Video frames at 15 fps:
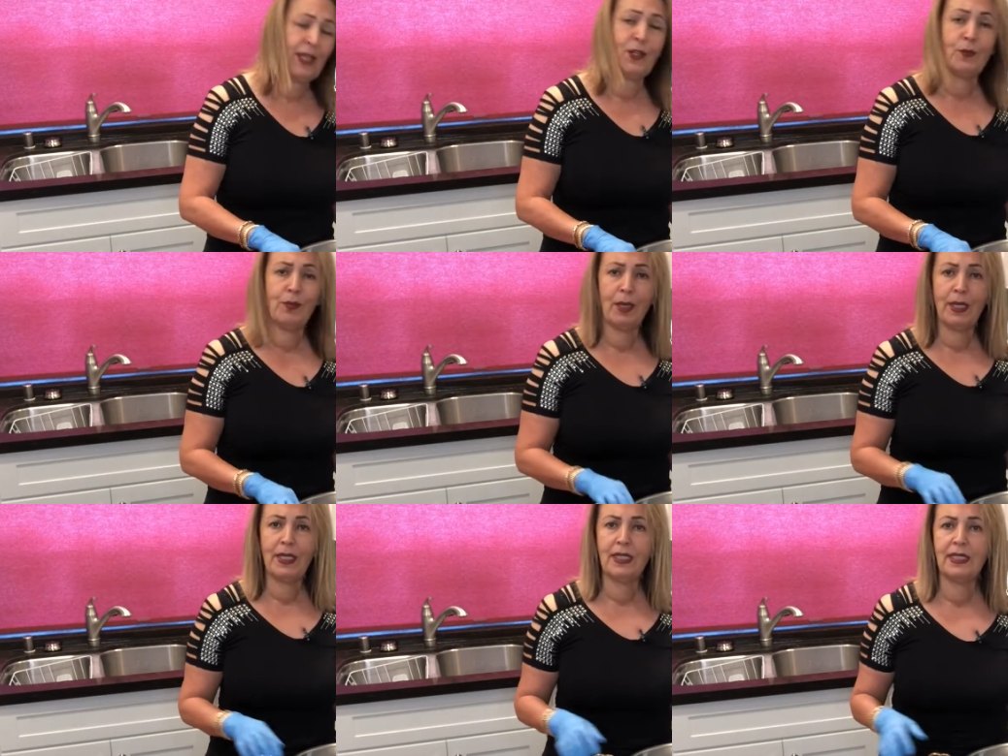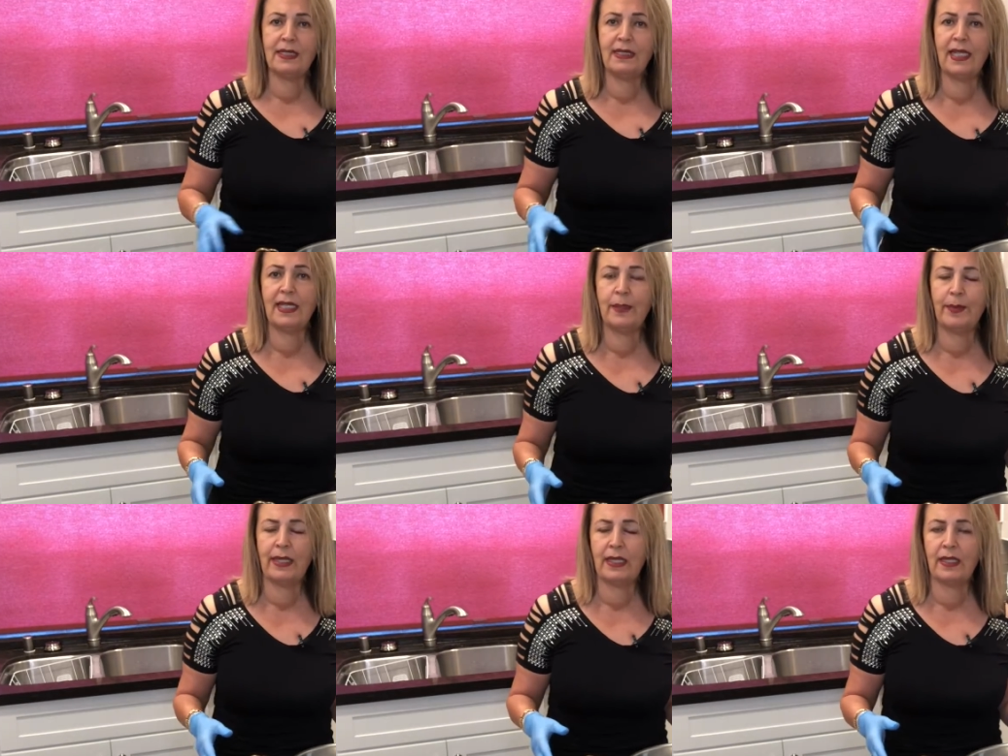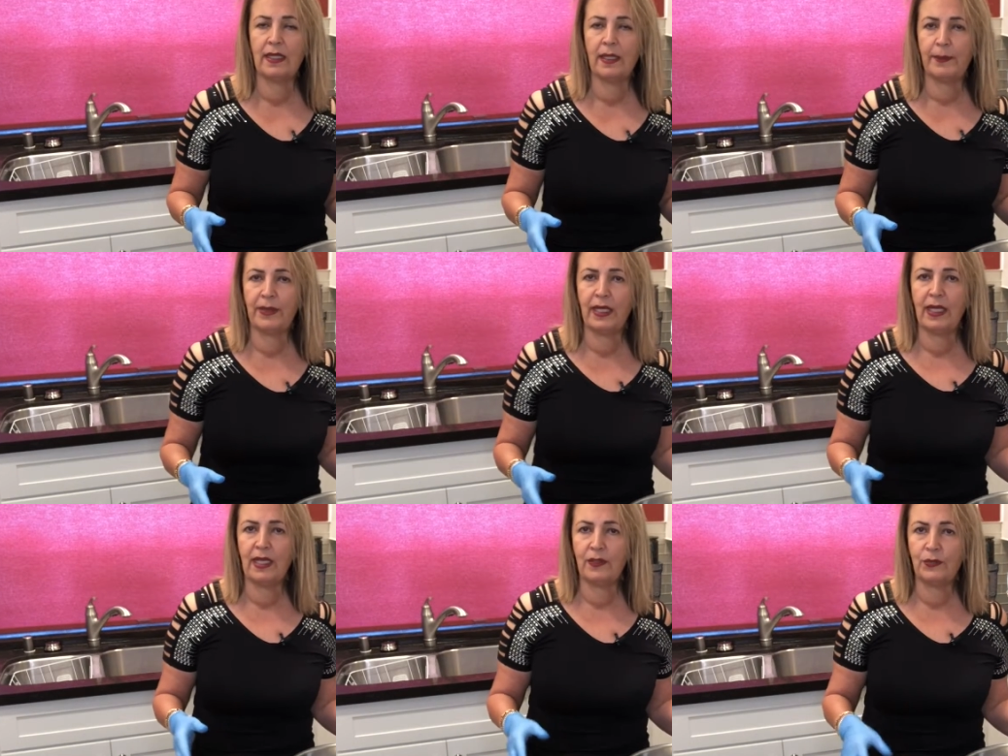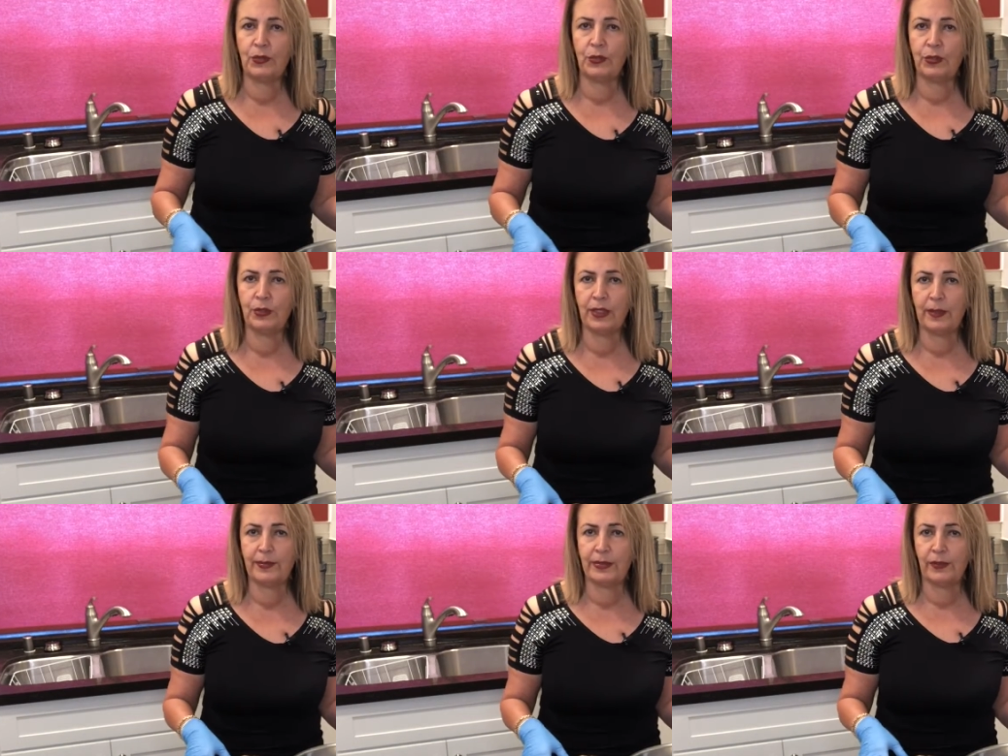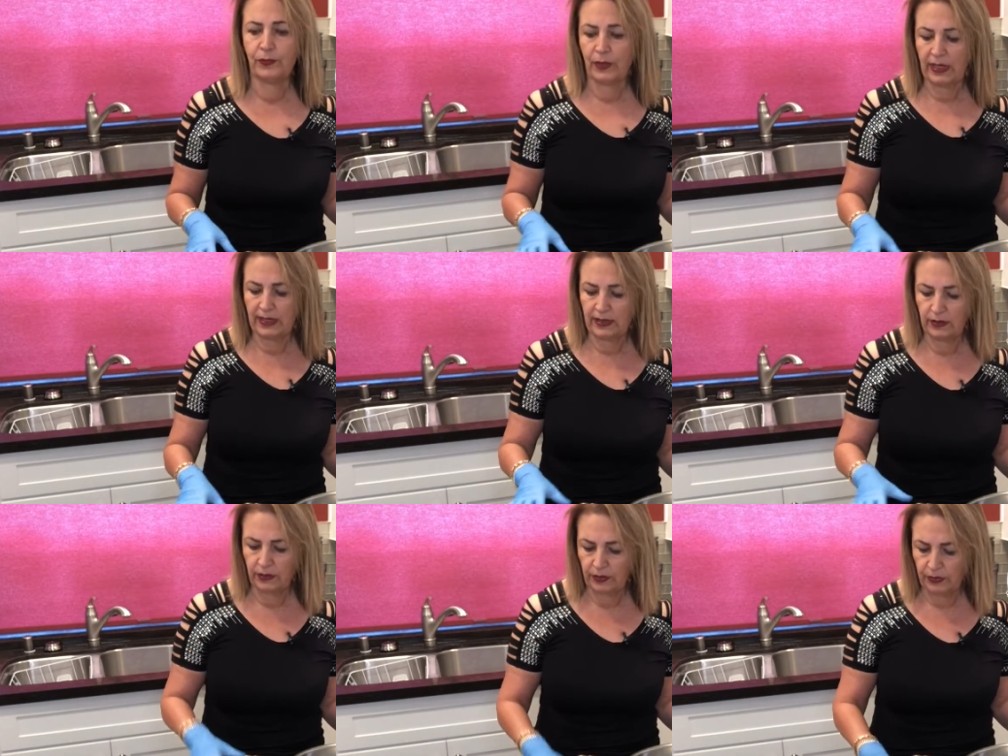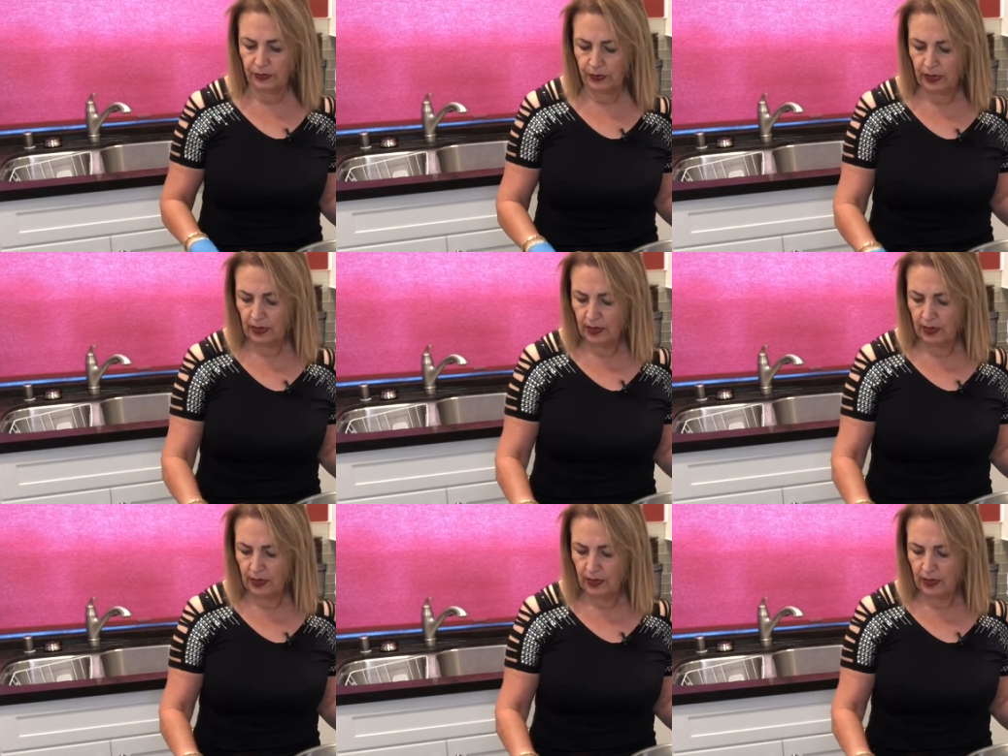you're probably going to take about 1.5 cups to 2 cups of rice to,